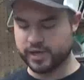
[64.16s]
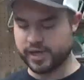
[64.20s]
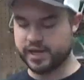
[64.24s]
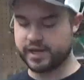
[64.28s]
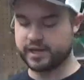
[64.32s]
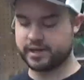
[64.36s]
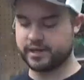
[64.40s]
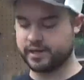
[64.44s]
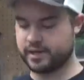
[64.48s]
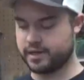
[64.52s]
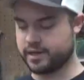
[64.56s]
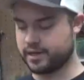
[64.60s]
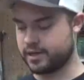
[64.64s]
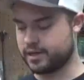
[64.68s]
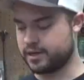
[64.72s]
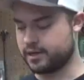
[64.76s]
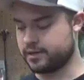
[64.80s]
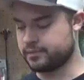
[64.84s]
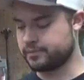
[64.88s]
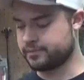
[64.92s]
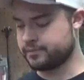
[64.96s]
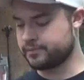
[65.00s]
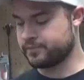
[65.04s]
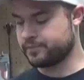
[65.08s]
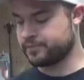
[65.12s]
and
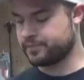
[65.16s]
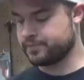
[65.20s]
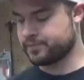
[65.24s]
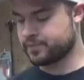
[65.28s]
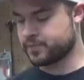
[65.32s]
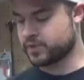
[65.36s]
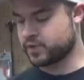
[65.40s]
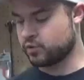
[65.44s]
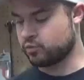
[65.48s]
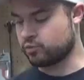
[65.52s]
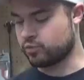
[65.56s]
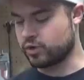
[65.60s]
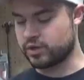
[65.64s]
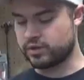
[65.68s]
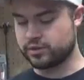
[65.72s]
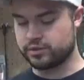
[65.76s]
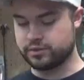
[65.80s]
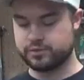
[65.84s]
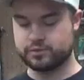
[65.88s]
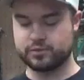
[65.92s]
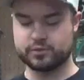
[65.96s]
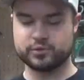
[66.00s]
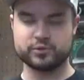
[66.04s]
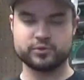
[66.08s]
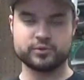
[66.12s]
run
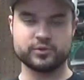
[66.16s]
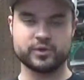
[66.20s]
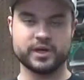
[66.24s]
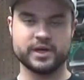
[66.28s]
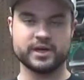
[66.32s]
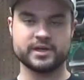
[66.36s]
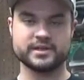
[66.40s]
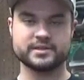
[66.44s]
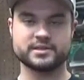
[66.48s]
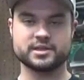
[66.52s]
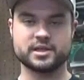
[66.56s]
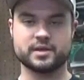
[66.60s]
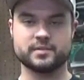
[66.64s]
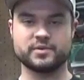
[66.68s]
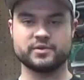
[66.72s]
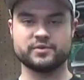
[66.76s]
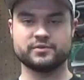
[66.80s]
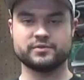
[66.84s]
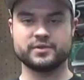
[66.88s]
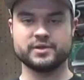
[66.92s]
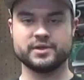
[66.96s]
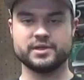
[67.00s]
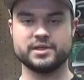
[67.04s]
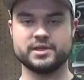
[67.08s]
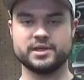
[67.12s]
through some of
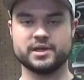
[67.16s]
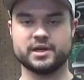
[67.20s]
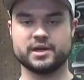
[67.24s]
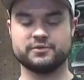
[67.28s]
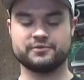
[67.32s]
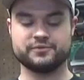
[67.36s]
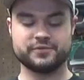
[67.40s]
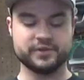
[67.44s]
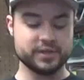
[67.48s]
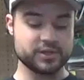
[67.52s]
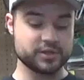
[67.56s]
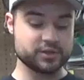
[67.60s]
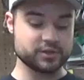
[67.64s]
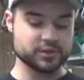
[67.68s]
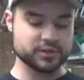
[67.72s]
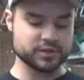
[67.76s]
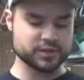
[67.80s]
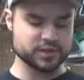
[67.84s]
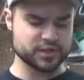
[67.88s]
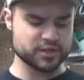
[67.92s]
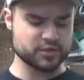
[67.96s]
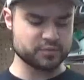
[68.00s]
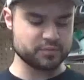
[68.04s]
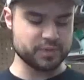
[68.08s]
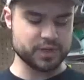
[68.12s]
the features of
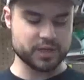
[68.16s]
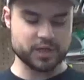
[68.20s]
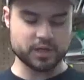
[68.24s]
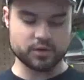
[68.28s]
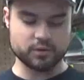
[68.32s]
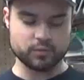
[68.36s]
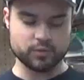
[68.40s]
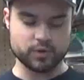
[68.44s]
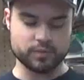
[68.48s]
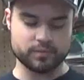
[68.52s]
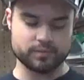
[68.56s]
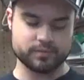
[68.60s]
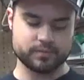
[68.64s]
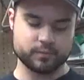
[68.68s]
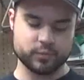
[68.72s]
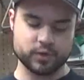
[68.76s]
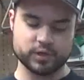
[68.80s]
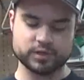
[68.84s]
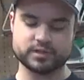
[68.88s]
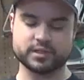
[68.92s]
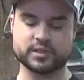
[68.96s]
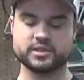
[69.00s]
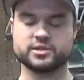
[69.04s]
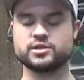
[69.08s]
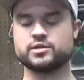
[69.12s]
this bow, what
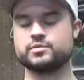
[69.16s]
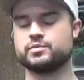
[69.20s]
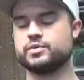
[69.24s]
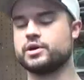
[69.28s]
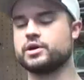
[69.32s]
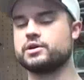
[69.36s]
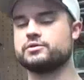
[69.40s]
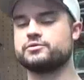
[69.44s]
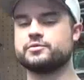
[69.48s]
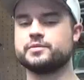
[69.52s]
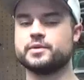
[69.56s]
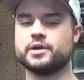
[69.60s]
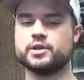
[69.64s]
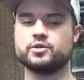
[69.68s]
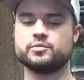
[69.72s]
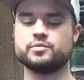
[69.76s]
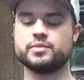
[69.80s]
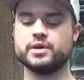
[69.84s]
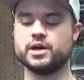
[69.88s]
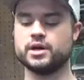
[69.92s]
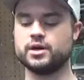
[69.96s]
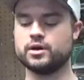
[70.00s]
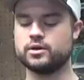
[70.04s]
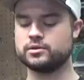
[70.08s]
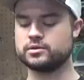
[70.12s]
sets it apart from other
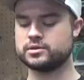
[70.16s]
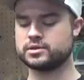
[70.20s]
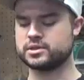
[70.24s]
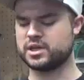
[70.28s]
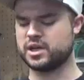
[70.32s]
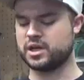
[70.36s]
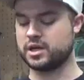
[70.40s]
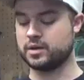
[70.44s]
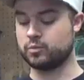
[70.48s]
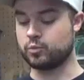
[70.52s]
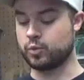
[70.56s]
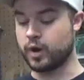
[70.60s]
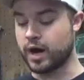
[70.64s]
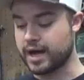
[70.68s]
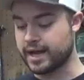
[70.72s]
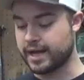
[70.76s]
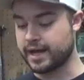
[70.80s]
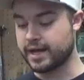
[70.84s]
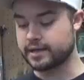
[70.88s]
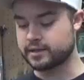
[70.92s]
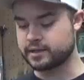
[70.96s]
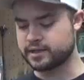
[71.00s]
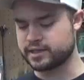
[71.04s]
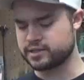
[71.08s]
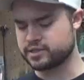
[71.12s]
bows, why
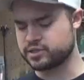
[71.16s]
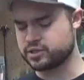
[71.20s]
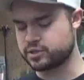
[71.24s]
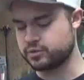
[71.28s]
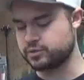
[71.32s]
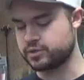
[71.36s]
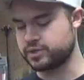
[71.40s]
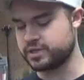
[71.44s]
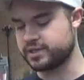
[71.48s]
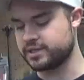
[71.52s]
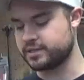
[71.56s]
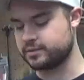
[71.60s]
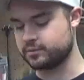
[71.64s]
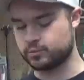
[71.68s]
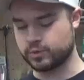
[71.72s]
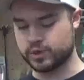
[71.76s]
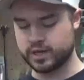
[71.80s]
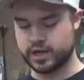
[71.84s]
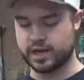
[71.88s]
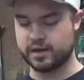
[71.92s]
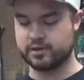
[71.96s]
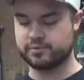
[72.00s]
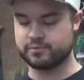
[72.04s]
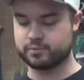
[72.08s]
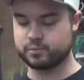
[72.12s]
I like shooting it, what
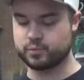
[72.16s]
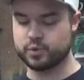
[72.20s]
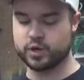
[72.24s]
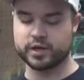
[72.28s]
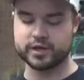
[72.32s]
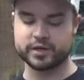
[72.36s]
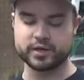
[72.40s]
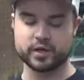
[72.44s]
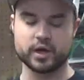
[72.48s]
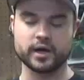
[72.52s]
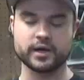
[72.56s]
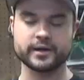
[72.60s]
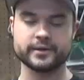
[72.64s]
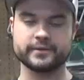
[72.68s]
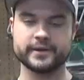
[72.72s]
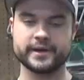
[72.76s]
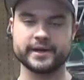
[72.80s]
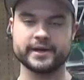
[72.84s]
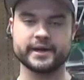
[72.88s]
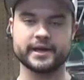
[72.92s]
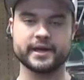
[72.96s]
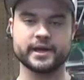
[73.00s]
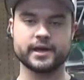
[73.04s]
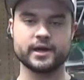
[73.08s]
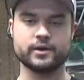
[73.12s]
I'm running on it right
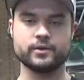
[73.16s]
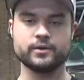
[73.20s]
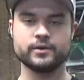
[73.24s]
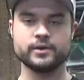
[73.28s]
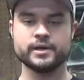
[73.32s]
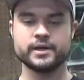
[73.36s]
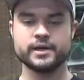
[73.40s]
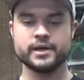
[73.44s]
now,